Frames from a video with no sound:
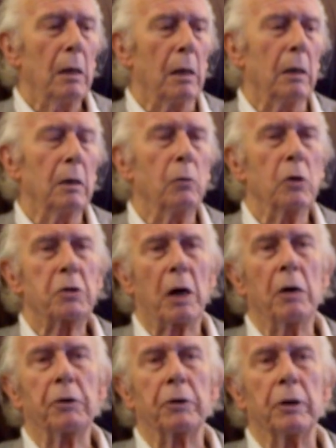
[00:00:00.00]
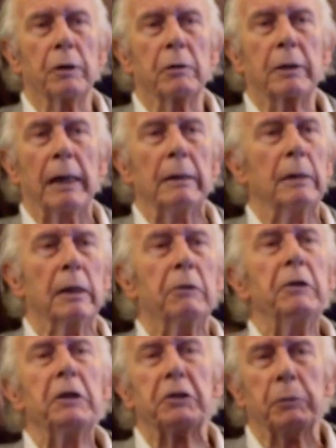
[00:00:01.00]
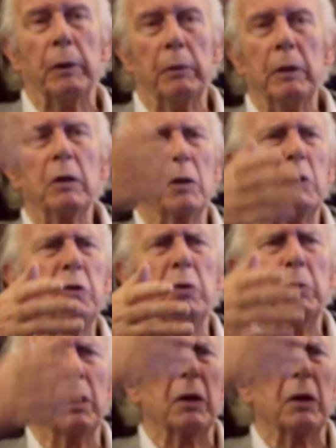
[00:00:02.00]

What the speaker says: And it was 110 degrees maybe. You know, Cuba